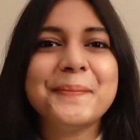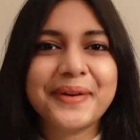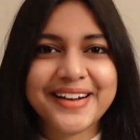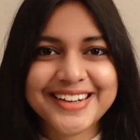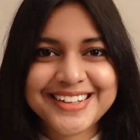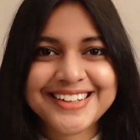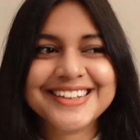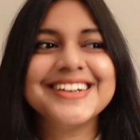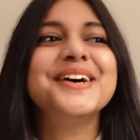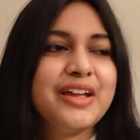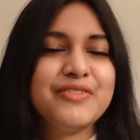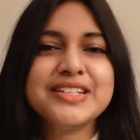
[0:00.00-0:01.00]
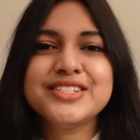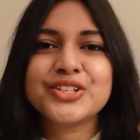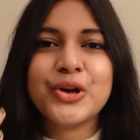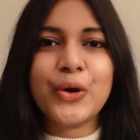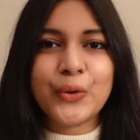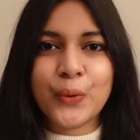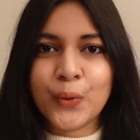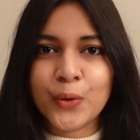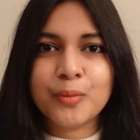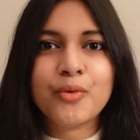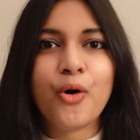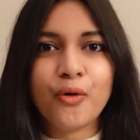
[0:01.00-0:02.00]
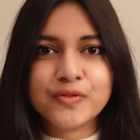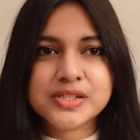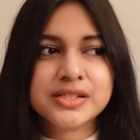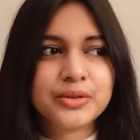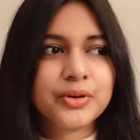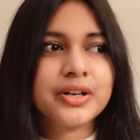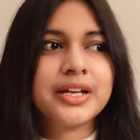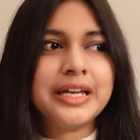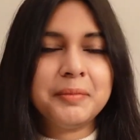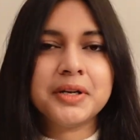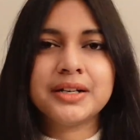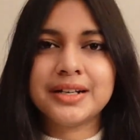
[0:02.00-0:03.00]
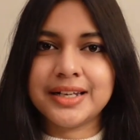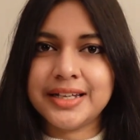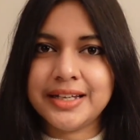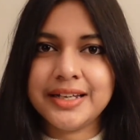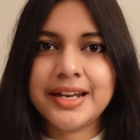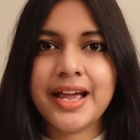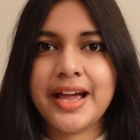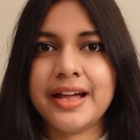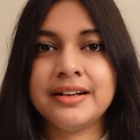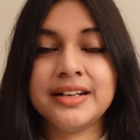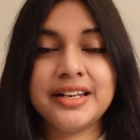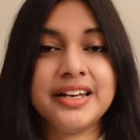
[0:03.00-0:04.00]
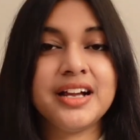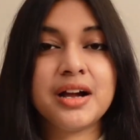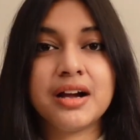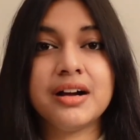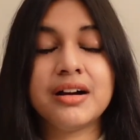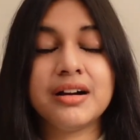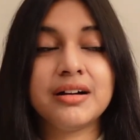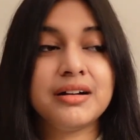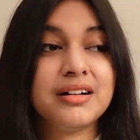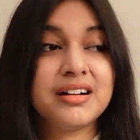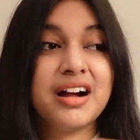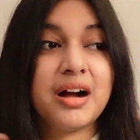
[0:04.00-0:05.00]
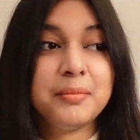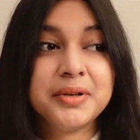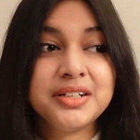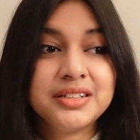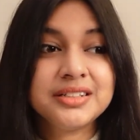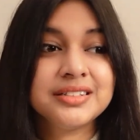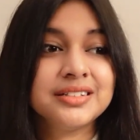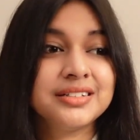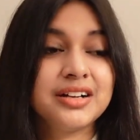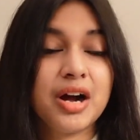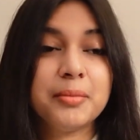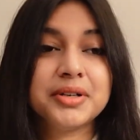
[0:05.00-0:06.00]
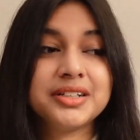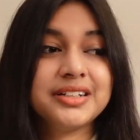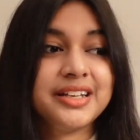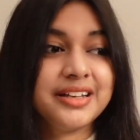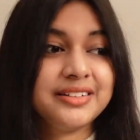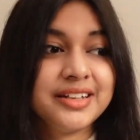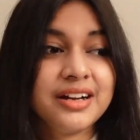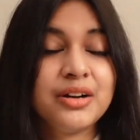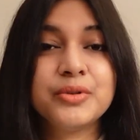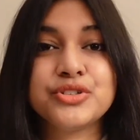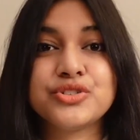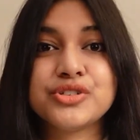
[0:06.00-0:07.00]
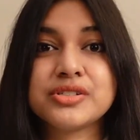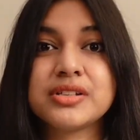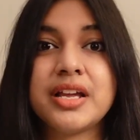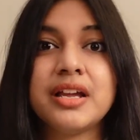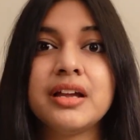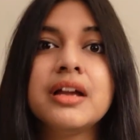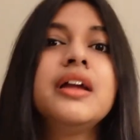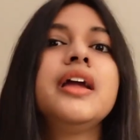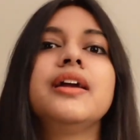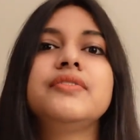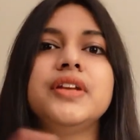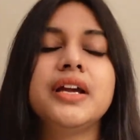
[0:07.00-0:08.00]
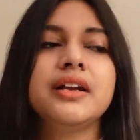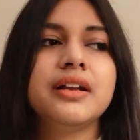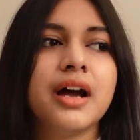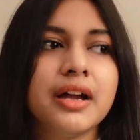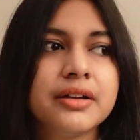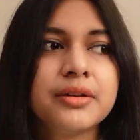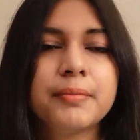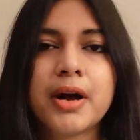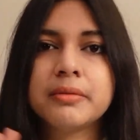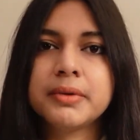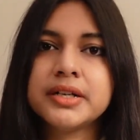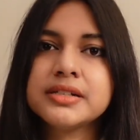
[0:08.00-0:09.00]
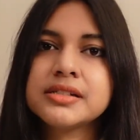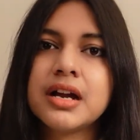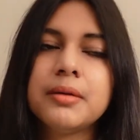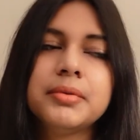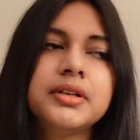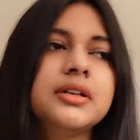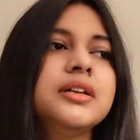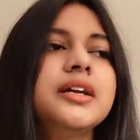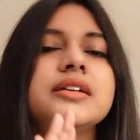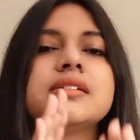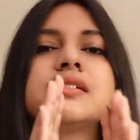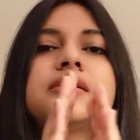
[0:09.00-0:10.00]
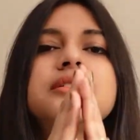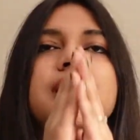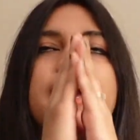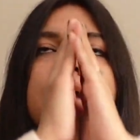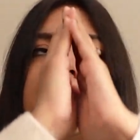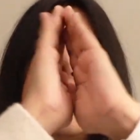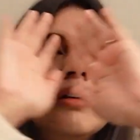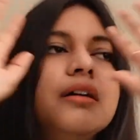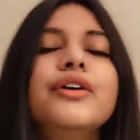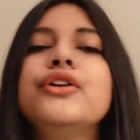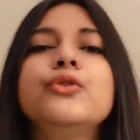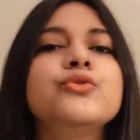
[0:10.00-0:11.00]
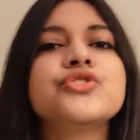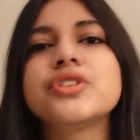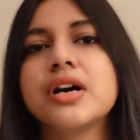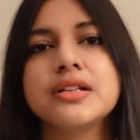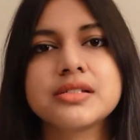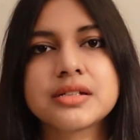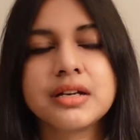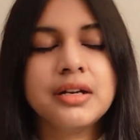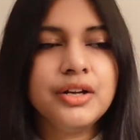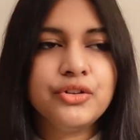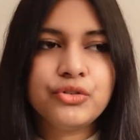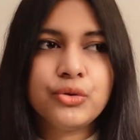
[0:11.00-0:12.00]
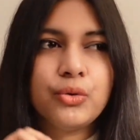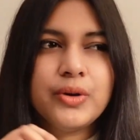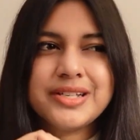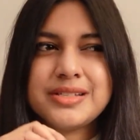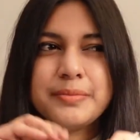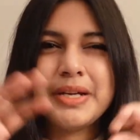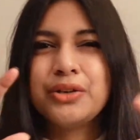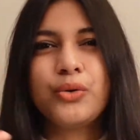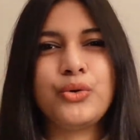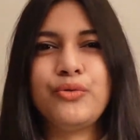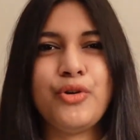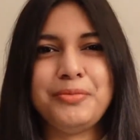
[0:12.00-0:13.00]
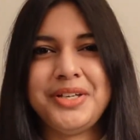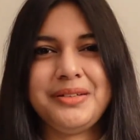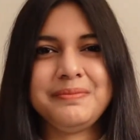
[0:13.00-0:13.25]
But if it's your home, obviously you want to keep it clean, and cleaning a carpeted area, which is like if the entire apartment is carpeted, it's like a huge task. So it's a big no-no for me,